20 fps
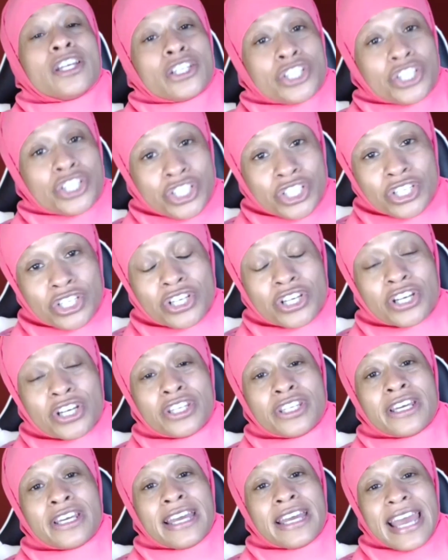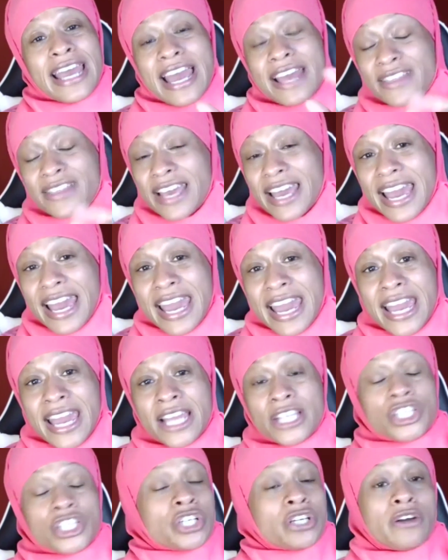should at the
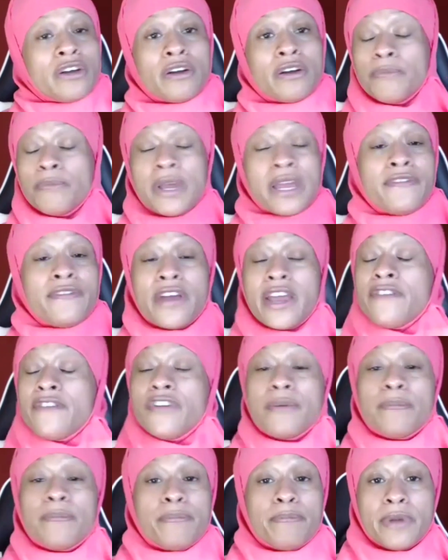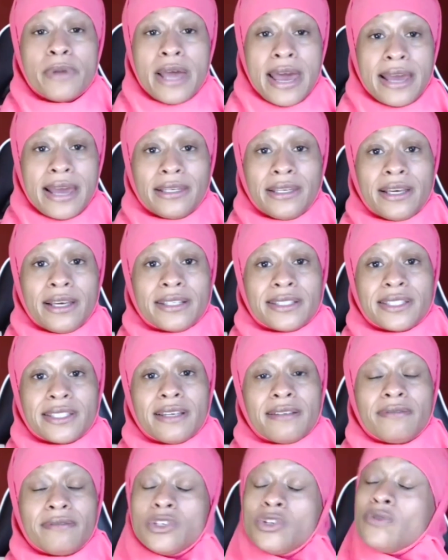age, even, even hey,
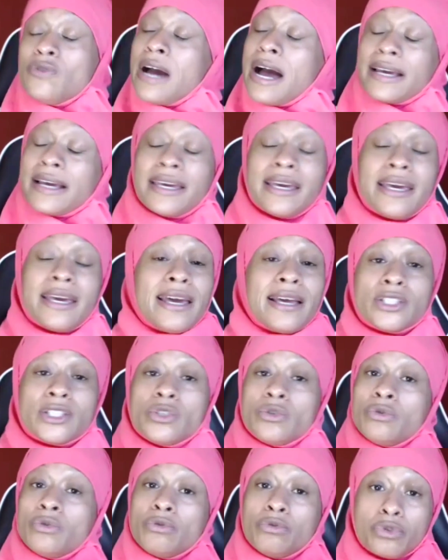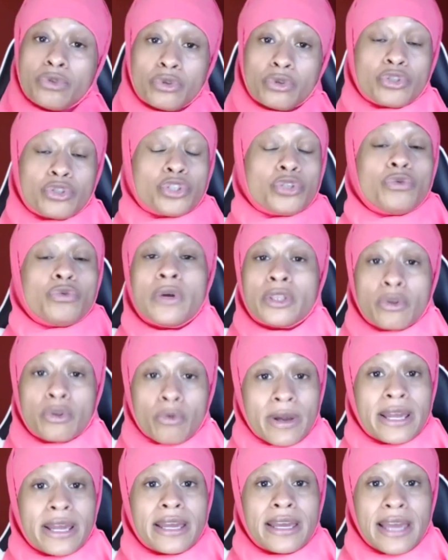listen, you got kids who two and
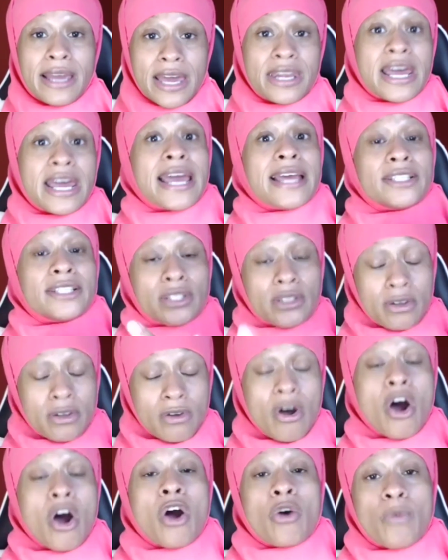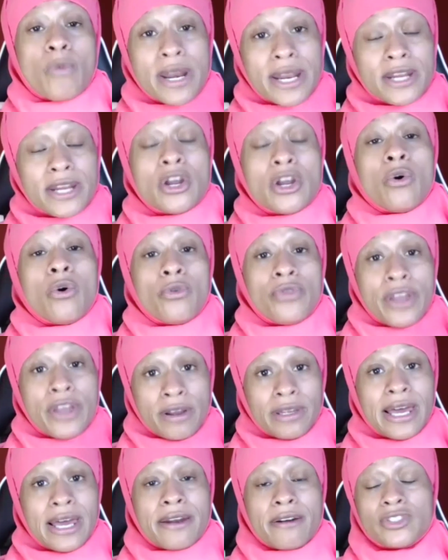three, and they already know
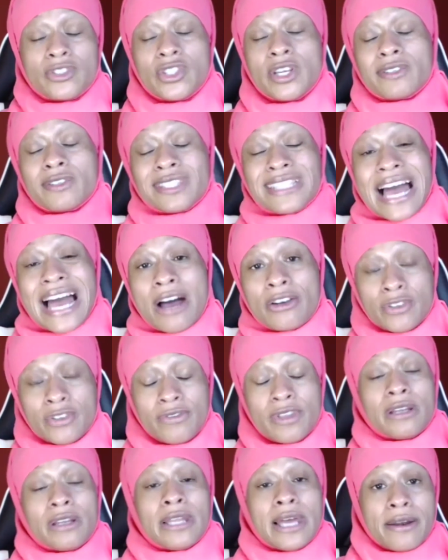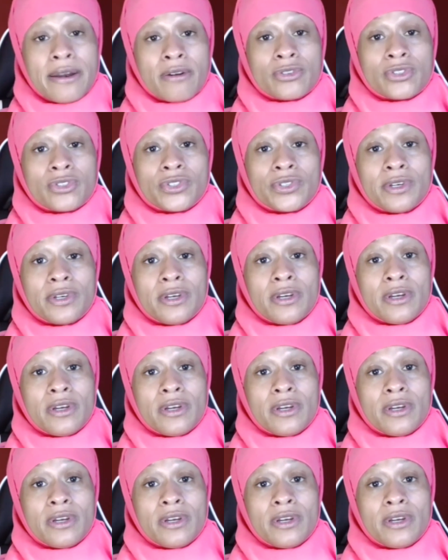their letters, their sounds of their letters.